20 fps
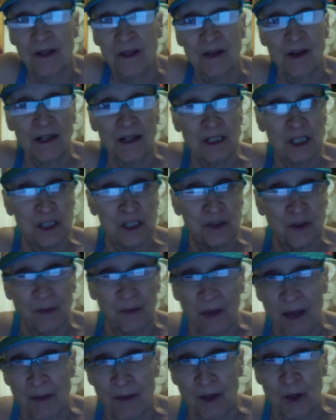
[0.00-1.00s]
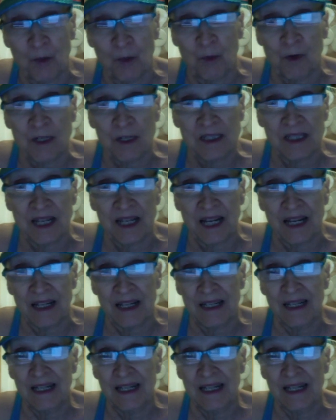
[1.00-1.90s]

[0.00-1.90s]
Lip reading: Not just from chemical poisoning